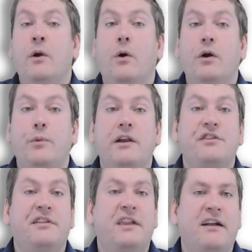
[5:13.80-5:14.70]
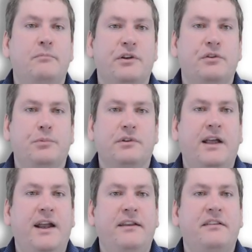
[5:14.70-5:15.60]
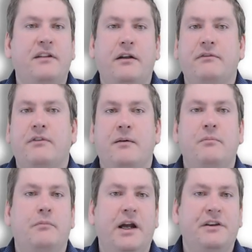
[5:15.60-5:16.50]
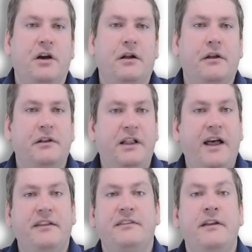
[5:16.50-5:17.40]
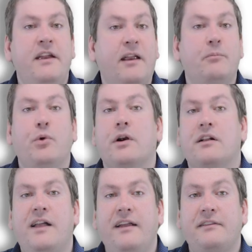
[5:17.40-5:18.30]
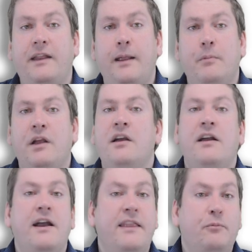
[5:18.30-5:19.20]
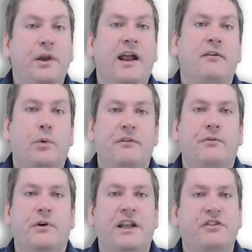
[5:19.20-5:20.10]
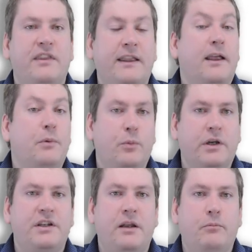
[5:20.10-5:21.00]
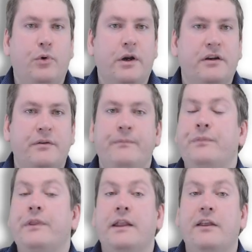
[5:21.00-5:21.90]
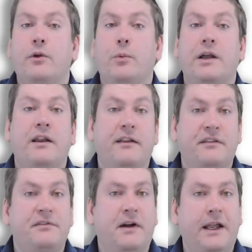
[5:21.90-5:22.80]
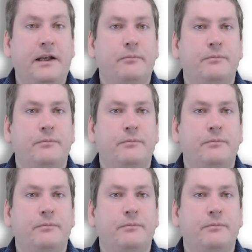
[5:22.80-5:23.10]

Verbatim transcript: Or we could just have multiple lines of from my dog class, import class name, and then we'd have one for each thing that we want to import. Either one is fine.